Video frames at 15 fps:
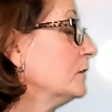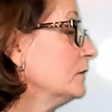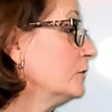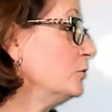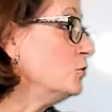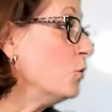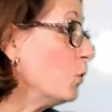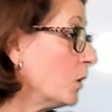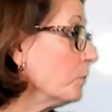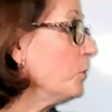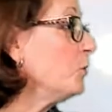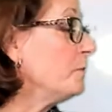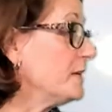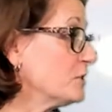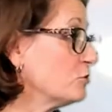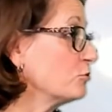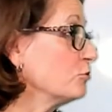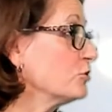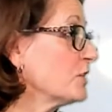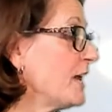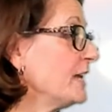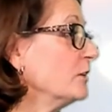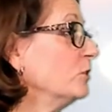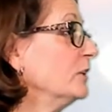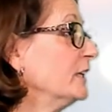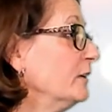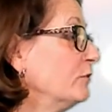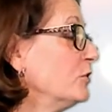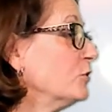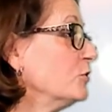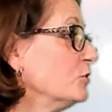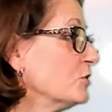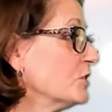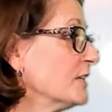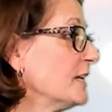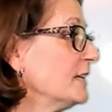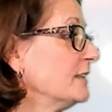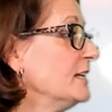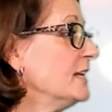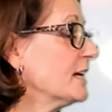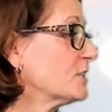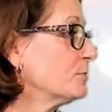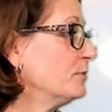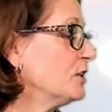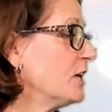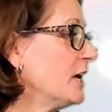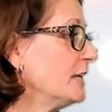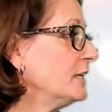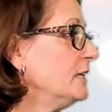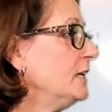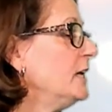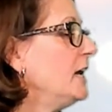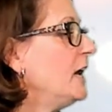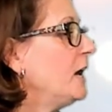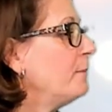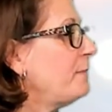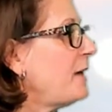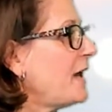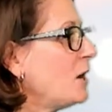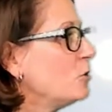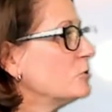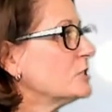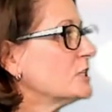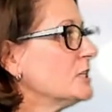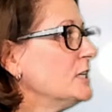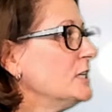normal menstrual cycle if you're using the Nexplanon. About,